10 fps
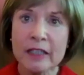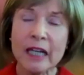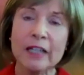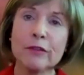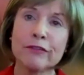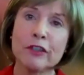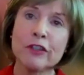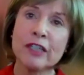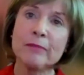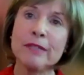and you refer to
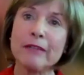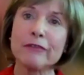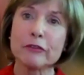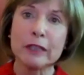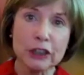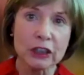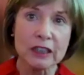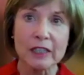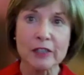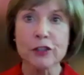them deferentially
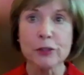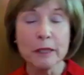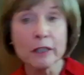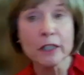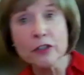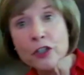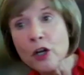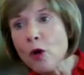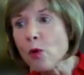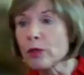as spirits,
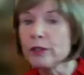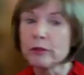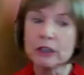or you're a